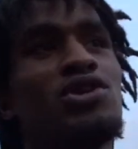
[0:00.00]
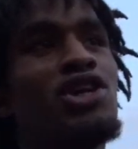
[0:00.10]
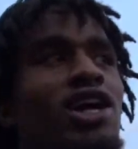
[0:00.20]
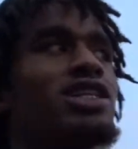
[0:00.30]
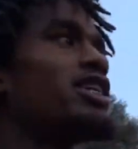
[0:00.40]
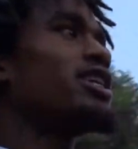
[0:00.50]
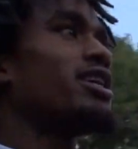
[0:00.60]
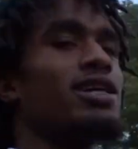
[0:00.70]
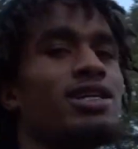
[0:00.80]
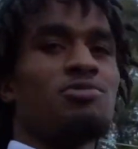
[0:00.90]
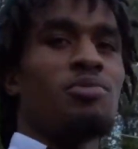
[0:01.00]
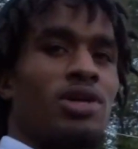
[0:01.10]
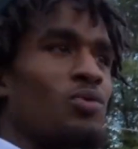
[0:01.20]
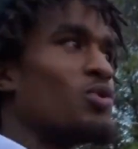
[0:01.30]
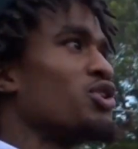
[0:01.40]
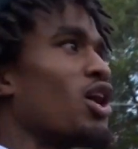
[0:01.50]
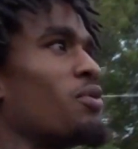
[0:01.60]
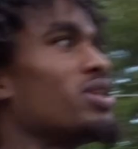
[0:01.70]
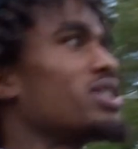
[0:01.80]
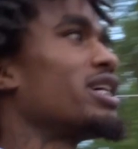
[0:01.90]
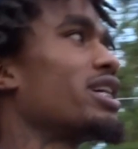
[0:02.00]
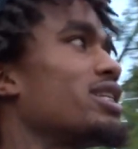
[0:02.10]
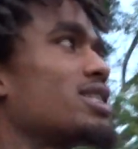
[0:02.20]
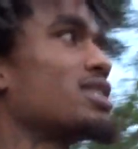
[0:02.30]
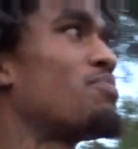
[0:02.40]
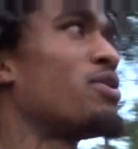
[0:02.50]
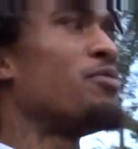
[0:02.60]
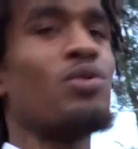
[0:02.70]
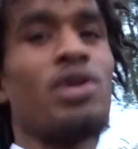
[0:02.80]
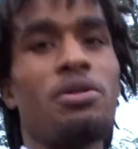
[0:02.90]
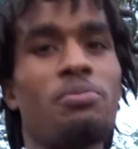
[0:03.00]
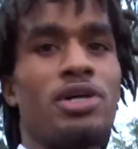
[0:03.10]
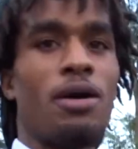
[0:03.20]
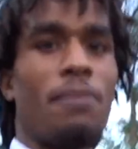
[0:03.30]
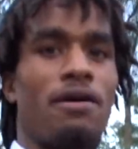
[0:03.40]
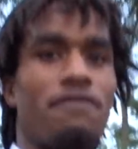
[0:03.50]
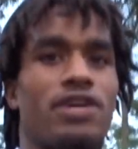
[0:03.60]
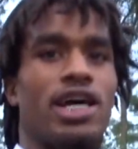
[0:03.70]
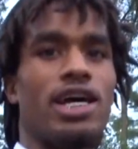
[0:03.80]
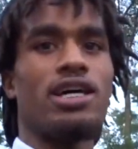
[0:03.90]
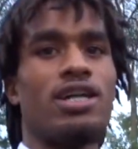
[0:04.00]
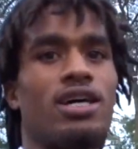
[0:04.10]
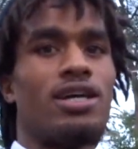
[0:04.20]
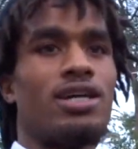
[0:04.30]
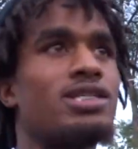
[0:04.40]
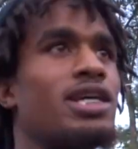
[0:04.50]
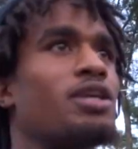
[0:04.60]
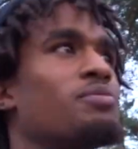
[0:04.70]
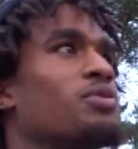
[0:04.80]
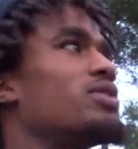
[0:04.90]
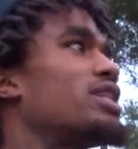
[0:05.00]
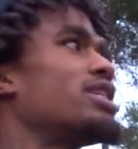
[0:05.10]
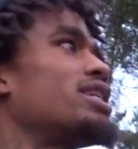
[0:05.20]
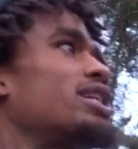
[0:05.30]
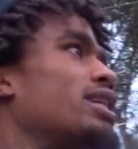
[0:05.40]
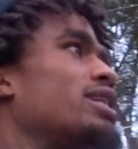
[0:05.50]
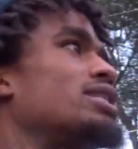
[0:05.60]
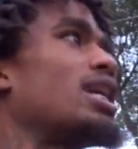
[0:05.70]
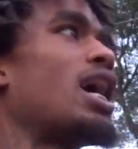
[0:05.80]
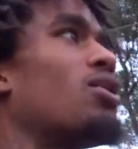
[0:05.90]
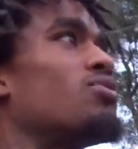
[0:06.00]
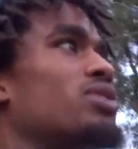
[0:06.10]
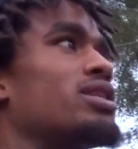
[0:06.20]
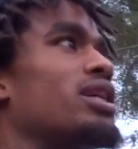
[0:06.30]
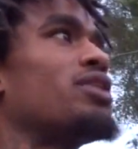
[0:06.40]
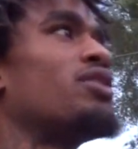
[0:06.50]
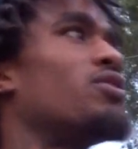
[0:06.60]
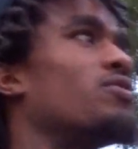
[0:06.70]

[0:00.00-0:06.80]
do y'all think it is, bro? What do y'all really think it is? Because people hit me up every day telling me what they think it is, and I don't think they know.